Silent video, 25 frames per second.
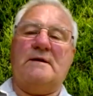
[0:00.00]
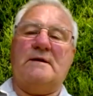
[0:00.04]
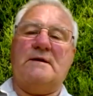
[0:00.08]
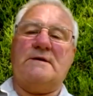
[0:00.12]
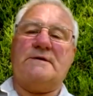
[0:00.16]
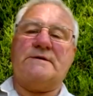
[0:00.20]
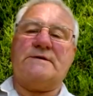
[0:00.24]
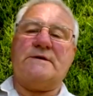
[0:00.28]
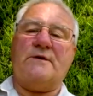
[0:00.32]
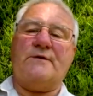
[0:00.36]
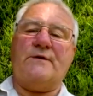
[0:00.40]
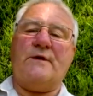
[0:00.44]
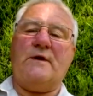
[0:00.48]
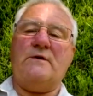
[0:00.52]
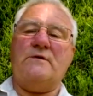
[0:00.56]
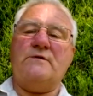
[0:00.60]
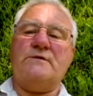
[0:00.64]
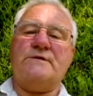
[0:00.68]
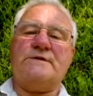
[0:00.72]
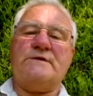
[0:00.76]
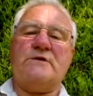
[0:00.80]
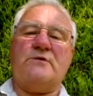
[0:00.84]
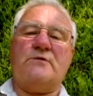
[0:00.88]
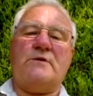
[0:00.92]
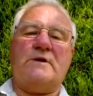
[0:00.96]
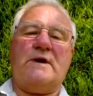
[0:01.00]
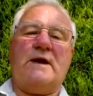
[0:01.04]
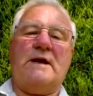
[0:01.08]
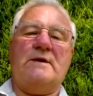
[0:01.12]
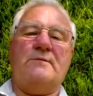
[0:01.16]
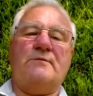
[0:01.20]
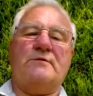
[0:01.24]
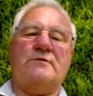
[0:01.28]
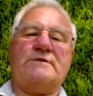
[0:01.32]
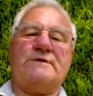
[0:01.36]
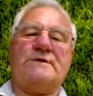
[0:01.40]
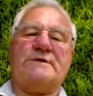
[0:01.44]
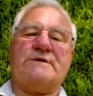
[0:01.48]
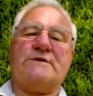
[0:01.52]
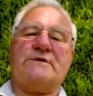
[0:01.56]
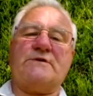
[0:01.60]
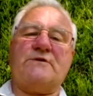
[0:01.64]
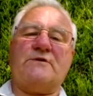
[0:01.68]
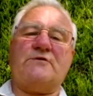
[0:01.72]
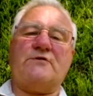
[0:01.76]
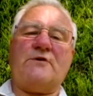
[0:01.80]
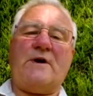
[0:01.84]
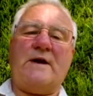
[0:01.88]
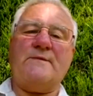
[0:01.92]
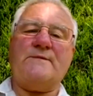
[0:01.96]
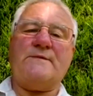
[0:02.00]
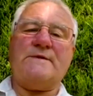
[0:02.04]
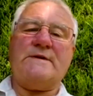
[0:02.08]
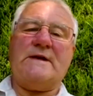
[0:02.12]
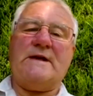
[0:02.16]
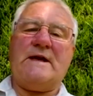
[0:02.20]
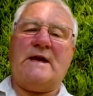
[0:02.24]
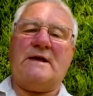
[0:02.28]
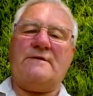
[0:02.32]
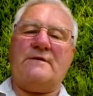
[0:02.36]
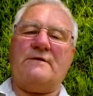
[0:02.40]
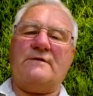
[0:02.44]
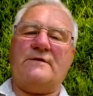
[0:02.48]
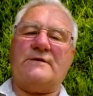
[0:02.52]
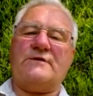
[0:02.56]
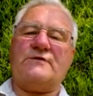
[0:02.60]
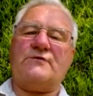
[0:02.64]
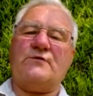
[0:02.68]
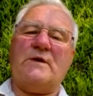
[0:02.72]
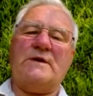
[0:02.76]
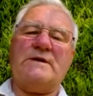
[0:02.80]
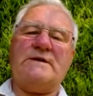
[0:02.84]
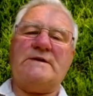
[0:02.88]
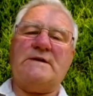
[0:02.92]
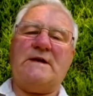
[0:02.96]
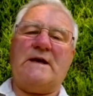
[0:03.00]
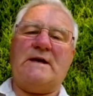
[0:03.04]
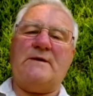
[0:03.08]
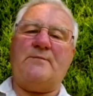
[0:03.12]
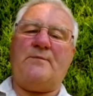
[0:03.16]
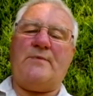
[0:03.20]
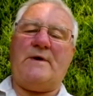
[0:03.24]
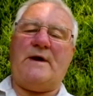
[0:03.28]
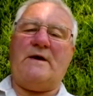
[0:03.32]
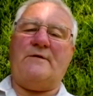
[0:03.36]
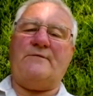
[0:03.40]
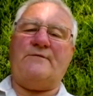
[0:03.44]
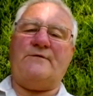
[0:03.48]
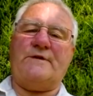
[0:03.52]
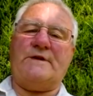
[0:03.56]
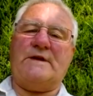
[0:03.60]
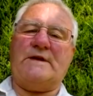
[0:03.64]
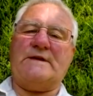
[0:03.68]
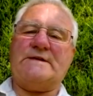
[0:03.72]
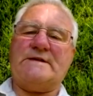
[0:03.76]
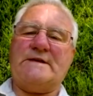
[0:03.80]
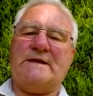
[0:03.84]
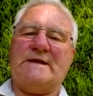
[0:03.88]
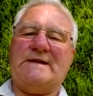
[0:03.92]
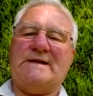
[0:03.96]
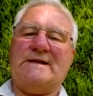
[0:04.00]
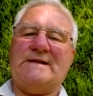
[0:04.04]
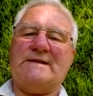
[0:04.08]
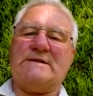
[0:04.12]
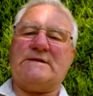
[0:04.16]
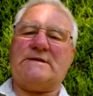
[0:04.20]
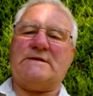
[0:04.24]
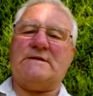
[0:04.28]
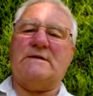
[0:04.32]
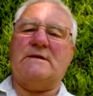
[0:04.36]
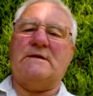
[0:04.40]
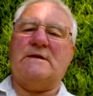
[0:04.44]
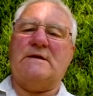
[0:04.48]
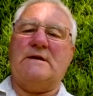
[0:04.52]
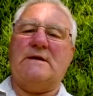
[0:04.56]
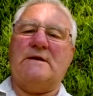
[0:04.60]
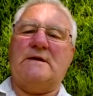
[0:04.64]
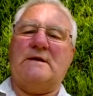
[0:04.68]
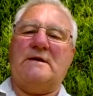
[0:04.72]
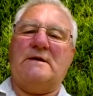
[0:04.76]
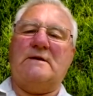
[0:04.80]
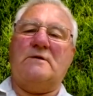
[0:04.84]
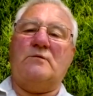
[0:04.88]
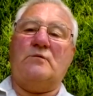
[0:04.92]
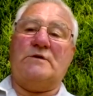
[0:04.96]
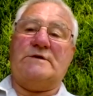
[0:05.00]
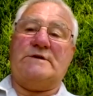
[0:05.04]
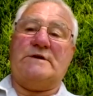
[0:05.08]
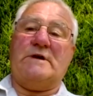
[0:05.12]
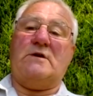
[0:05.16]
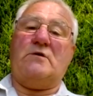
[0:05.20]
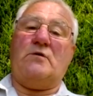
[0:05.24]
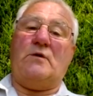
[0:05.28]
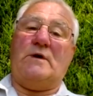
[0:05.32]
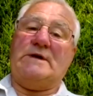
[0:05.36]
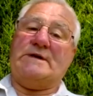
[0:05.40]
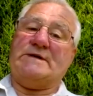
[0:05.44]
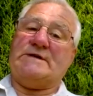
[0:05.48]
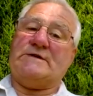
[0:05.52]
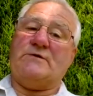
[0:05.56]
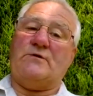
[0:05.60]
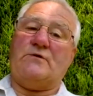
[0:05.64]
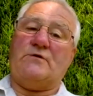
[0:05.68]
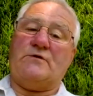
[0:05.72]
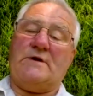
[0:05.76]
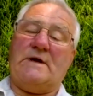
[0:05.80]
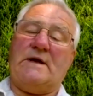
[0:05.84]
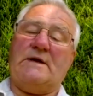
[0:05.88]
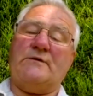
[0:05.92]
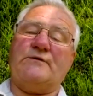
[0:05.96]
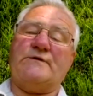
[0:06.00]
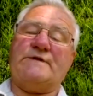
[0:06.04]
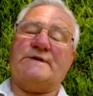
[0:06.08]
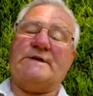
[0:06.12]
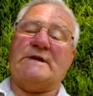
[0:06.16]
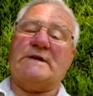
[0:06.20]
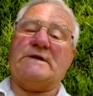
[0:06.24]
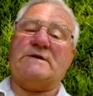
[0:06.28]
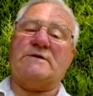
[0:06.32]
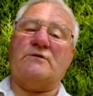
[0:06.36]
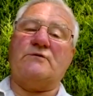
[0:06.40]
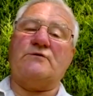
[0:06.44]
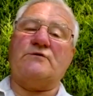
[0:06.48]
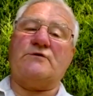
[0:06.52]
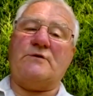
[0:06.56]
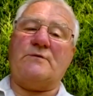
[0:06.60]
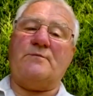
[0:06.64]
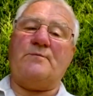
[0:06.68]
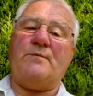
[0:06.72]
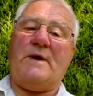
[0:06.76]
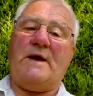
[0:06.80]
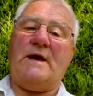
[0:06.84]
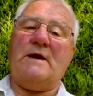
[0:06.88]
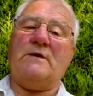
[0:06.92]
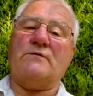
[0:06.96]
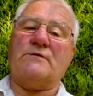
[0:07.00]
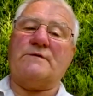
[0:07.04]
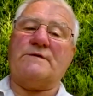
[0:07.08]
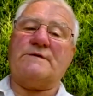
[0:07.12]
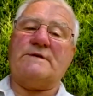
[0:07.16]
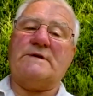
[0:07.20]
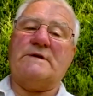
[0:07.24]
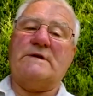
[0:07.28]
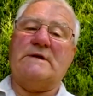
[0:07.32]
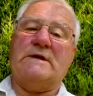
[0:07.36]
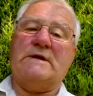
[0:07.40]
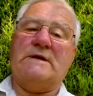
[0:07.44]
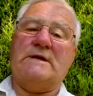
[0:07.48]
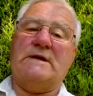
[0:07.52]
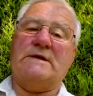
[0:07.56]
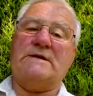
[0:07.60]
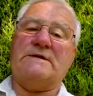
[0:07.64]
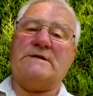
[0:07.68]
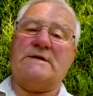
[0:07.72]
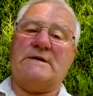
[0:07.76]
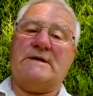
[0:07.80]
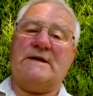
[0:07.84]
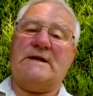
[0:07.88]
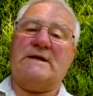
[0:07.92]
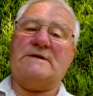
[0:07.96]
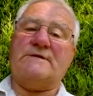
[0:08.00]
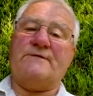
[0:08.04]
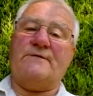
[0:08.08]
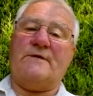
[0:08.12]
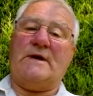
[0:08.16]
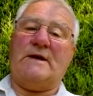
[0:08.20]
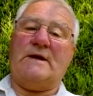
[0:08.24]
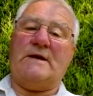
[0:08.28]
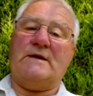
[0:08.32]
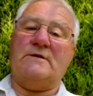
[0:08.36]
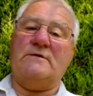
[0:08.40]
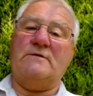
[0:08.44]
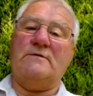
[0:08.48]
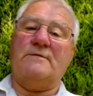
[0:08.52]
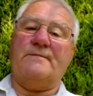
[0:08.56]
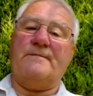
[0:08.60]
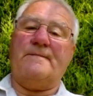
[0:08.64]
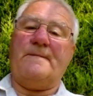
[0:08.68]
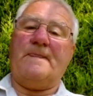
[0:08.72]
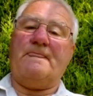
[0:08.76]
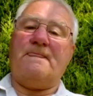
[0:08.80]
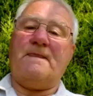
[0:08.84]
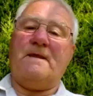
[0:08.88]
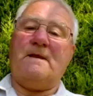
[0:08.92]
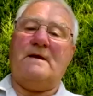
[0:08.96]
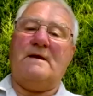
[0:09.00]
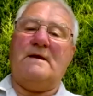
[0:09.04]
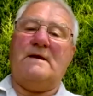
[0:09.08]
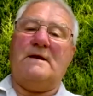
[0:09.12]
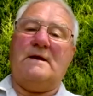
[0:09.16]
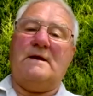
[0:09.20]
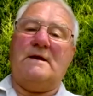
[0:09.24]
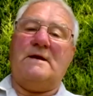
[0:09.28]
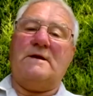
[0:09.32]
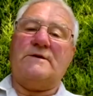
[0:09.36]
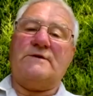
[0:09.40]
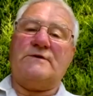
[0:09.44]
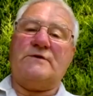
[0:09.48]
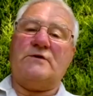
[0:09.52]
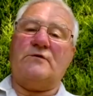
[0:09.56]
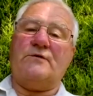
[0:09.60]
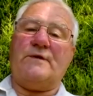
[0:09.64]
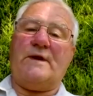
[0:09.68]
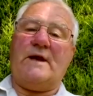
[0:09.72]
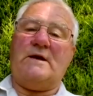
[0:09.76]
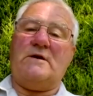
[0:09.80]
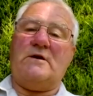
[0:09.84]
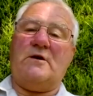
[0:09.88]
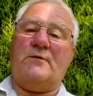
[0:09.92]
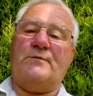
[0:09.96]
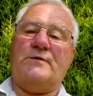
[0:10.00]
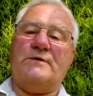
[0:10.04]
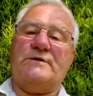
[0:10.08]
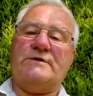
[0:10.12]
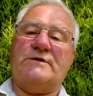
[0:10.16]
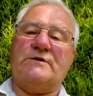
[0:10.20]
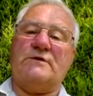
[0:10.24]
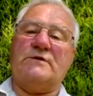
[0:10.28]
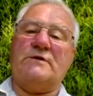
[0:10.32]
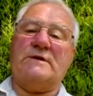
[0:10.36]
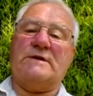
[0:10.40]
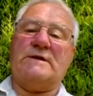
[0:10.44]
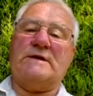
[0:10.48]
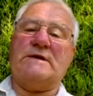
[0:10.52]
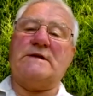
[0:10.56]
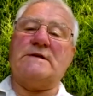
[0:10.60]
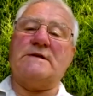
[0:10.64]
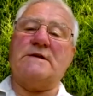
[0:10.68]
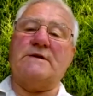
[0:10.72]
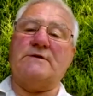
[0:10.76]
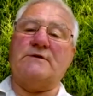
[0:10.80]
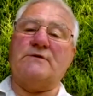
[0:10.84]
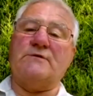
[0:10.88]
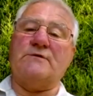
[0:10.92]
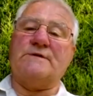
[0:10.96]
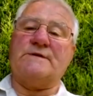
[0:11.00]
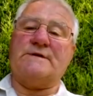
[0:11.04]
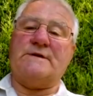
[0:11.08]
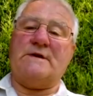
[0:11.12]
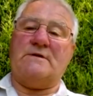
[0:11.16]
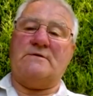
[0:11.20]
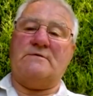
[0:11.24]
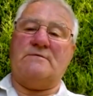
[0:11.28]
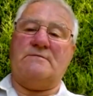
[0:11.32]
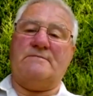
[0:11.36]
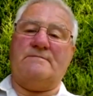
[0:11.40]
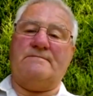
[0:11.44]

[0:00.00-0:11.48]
So those who were able to scrape together the £28 for their tickets, which equates to around £600 in today's value, took their opportunity to do so.